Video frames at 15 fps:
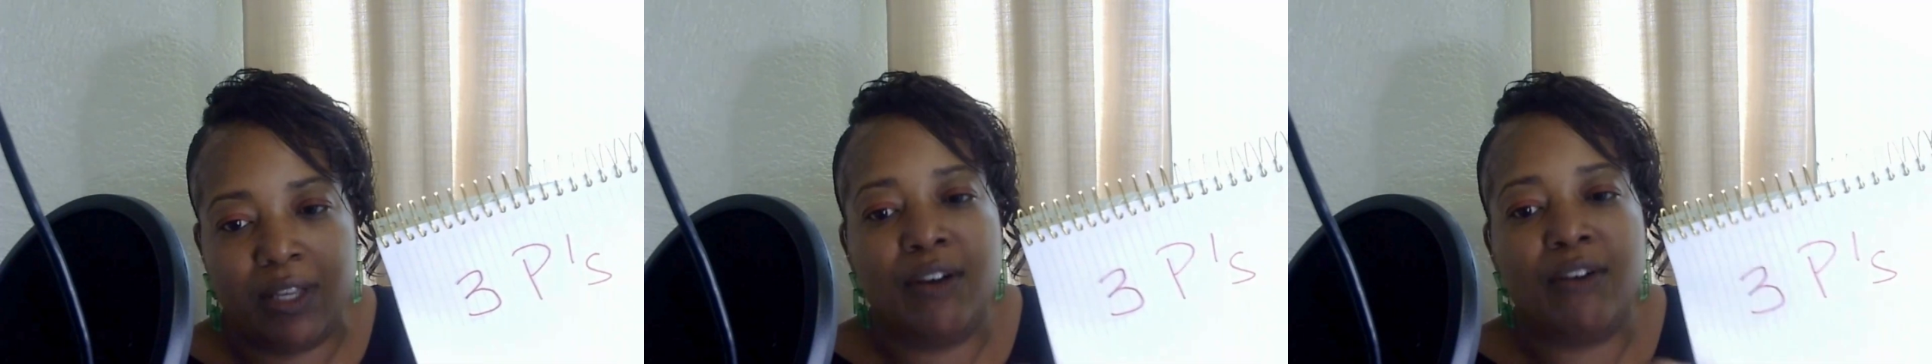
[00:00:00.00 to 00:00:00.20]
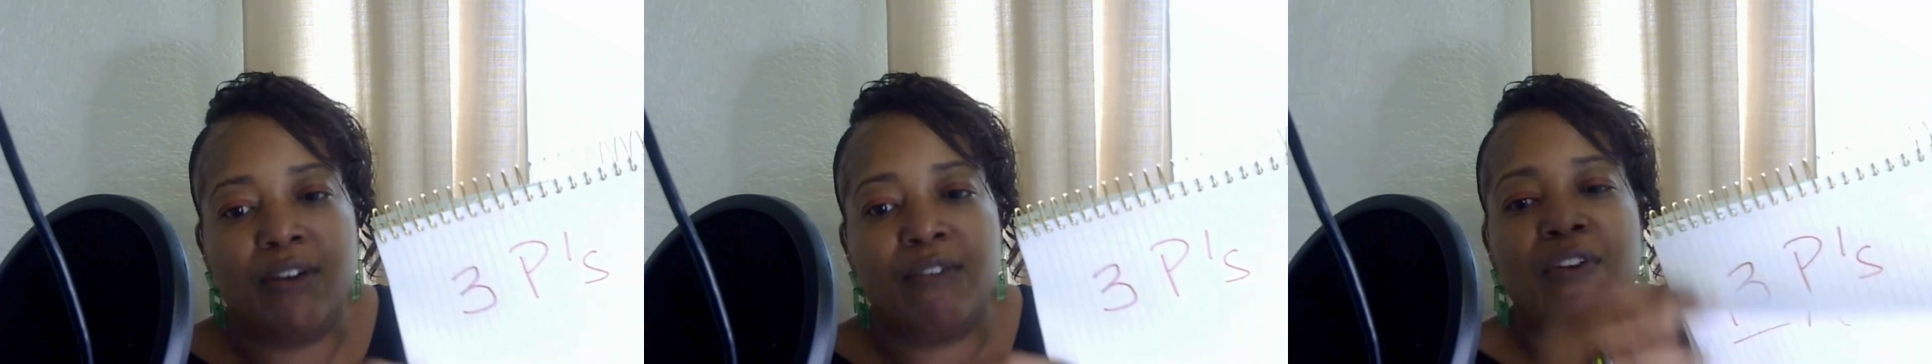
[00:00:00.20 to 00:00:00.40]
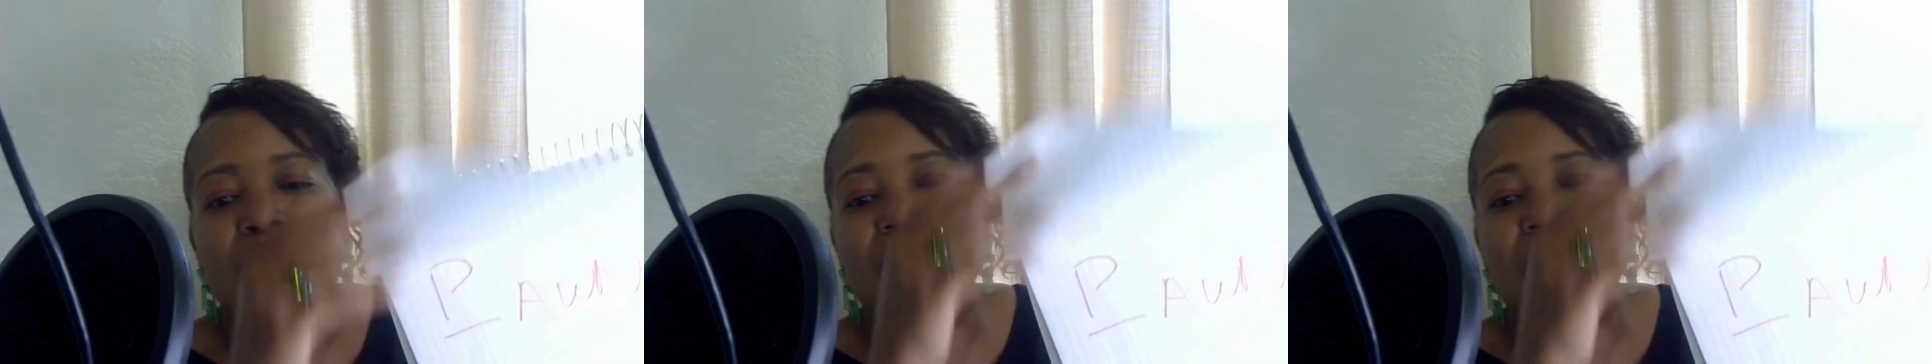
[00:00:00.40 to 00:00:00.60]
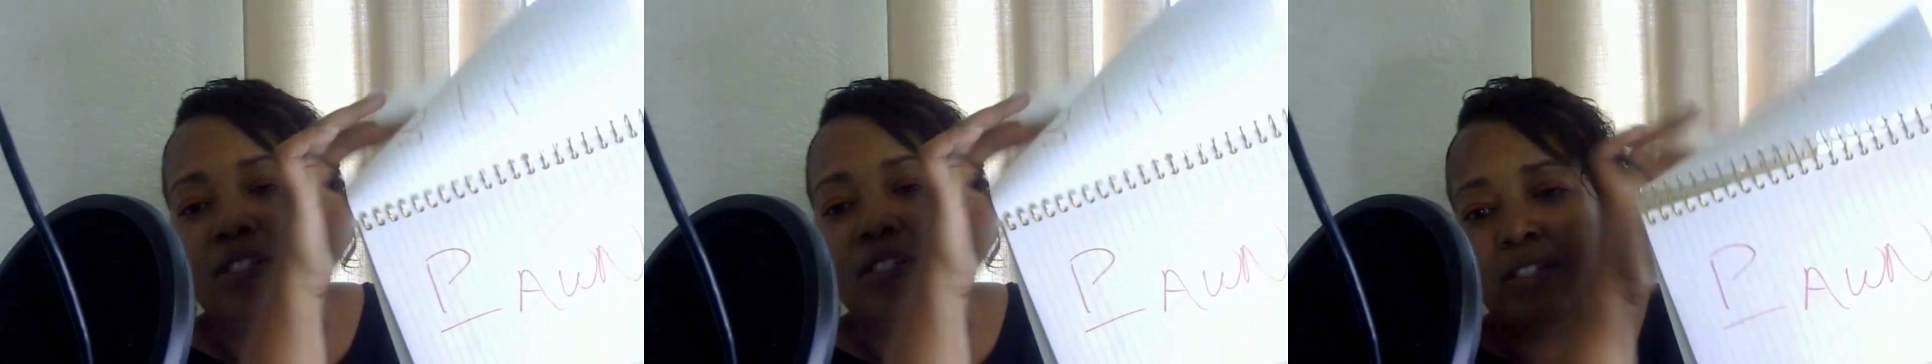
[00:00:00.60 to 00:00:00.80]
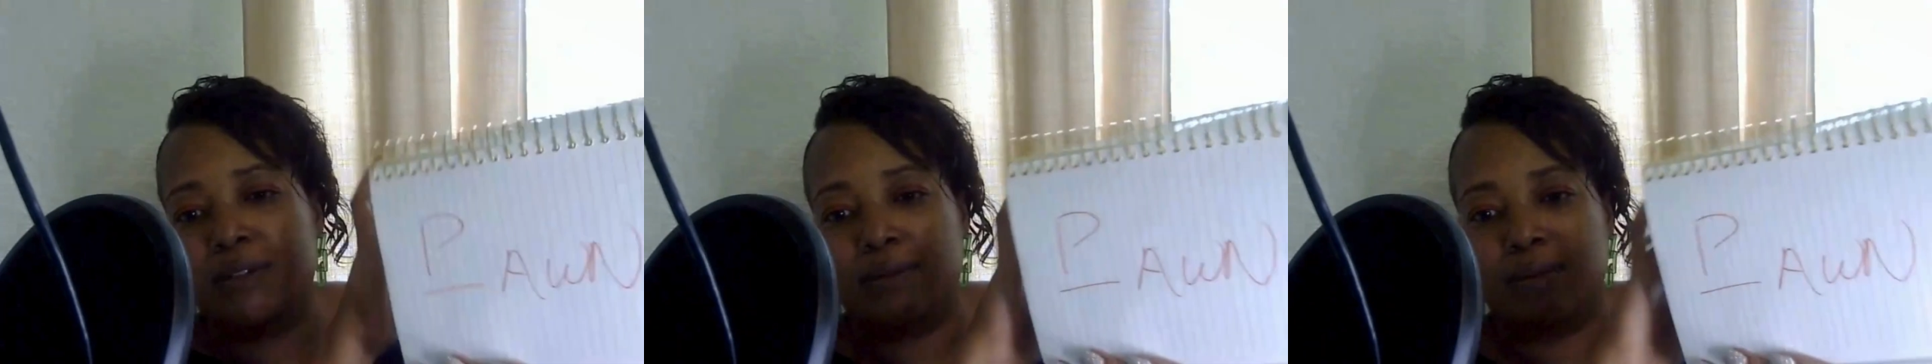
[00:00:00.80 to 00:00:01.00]
First,
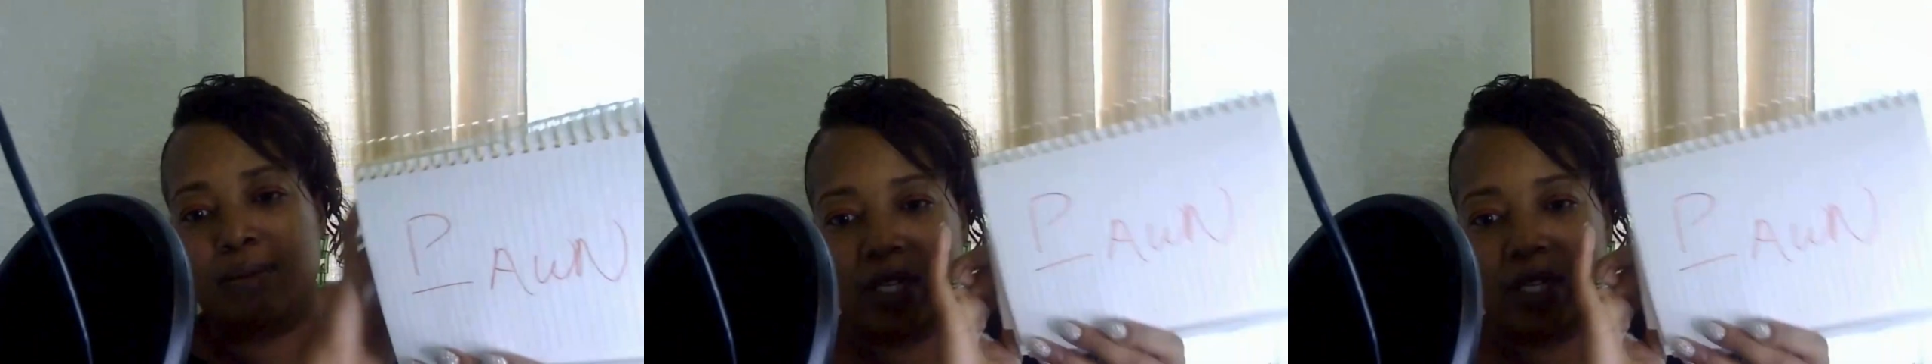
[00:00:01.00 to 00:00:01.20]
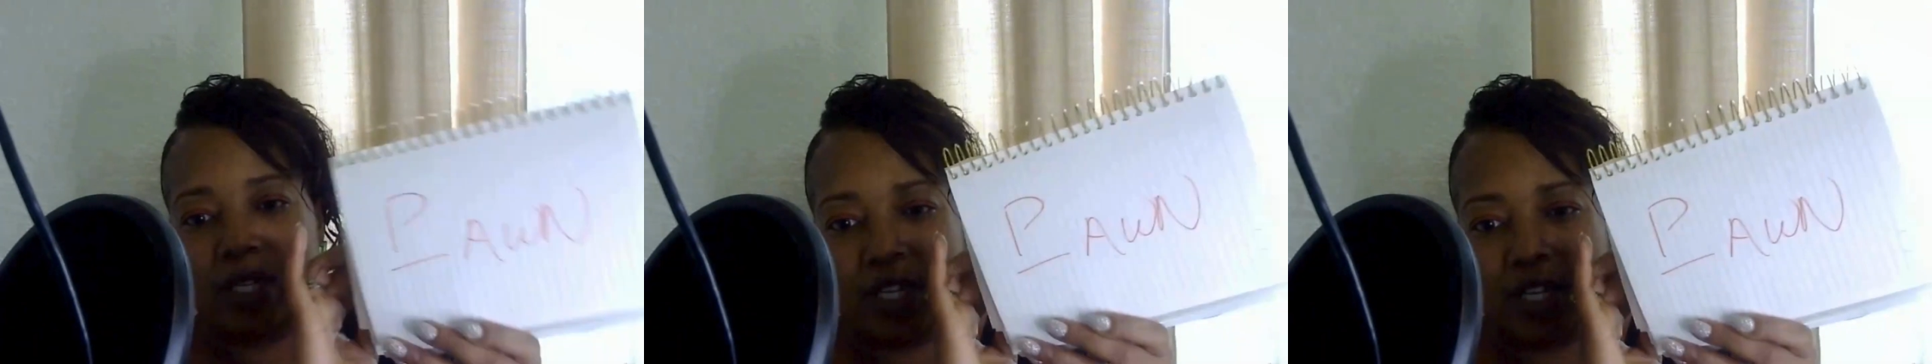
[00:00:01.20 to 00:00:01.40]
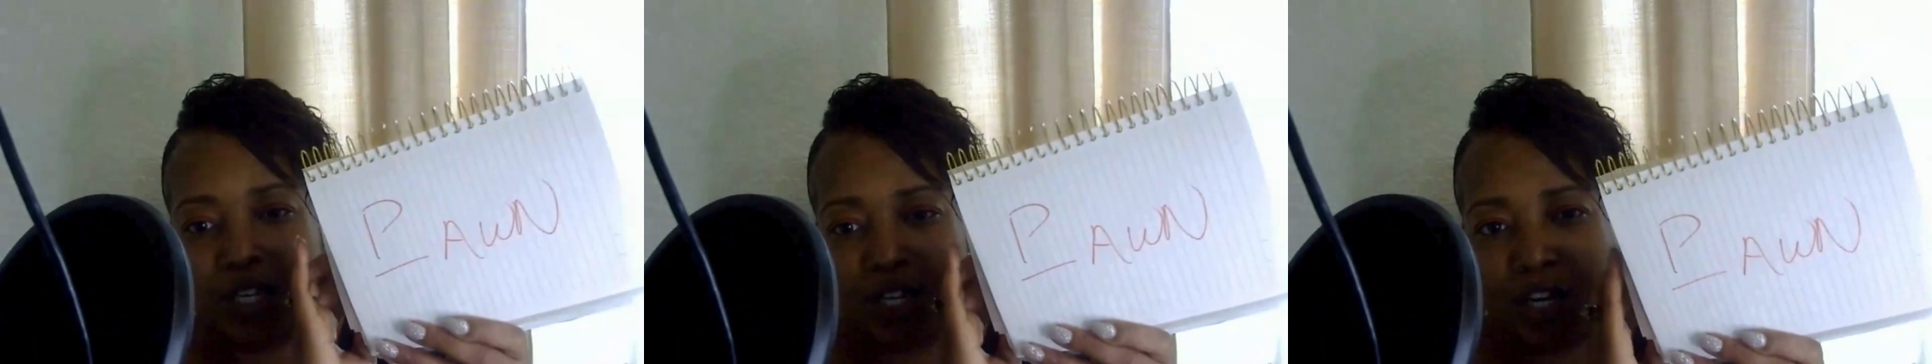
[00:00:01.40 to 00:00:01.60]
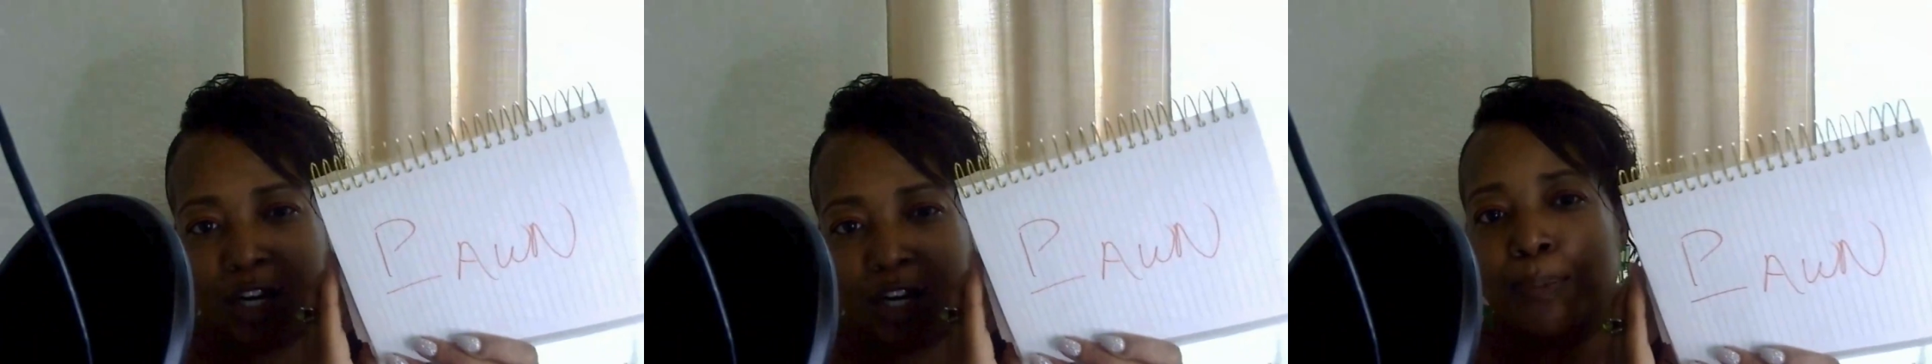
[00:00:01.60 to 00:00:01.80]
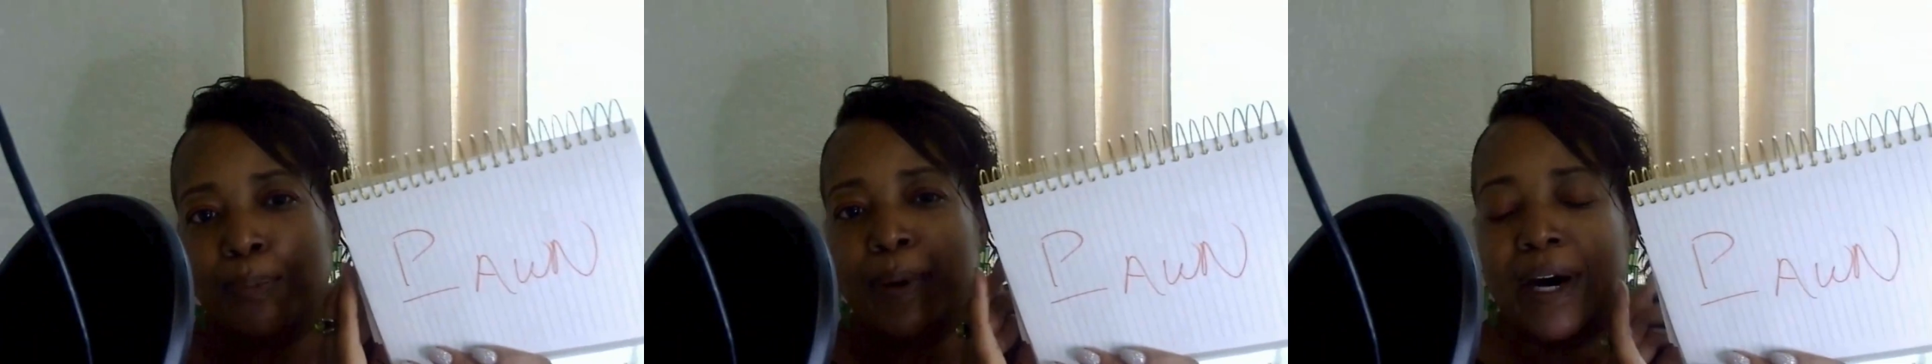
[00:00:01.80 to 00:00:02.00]
you're a
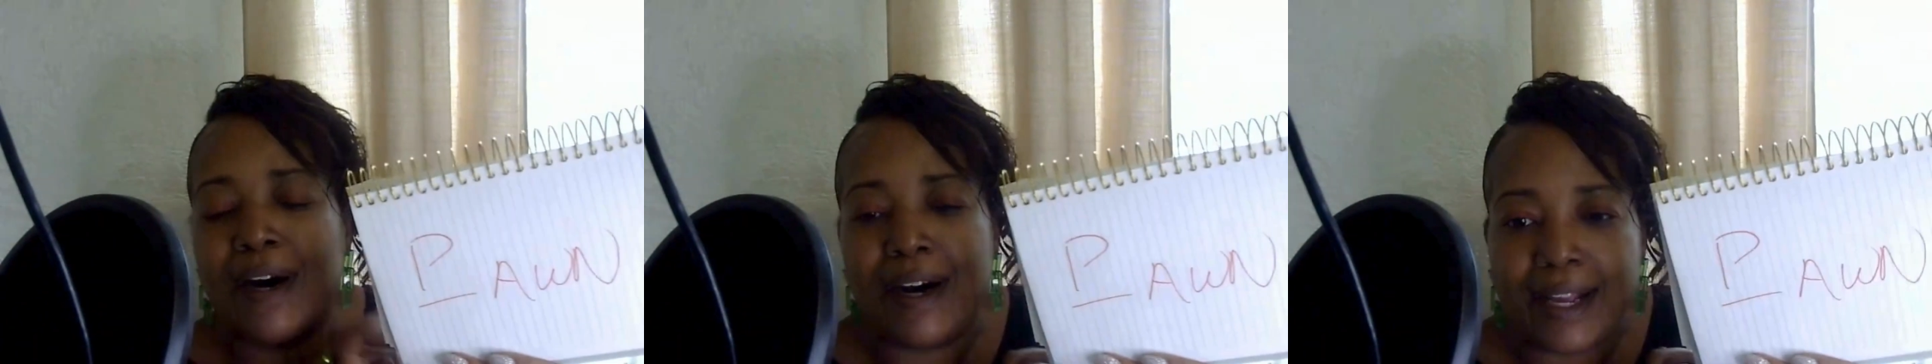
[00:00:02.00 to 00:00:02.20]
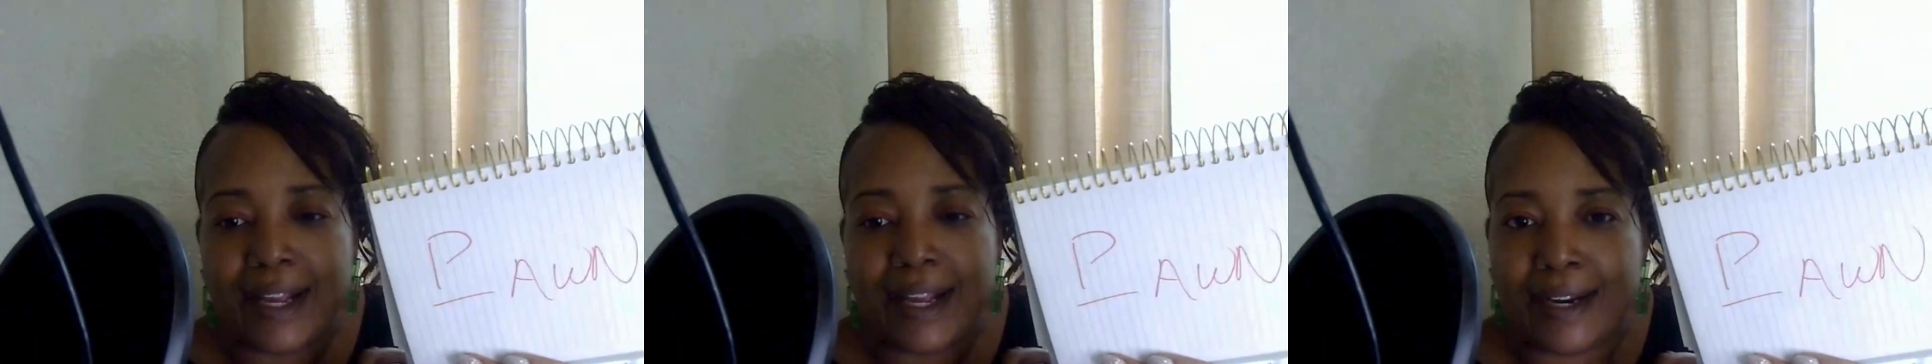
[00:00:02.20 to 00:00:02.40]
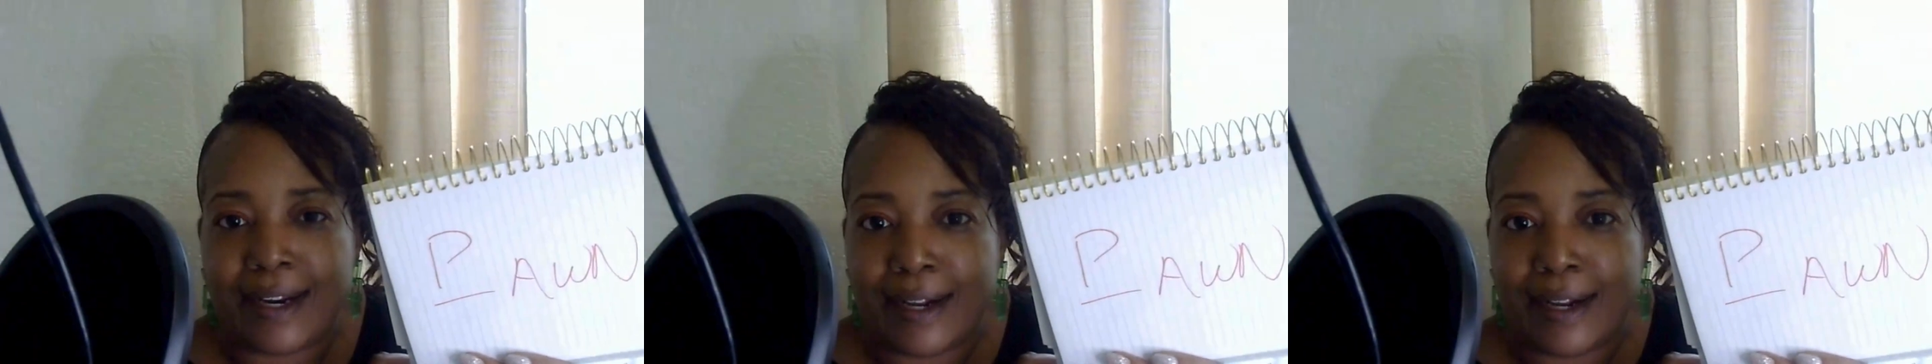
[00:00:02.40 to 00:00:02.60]
pawn.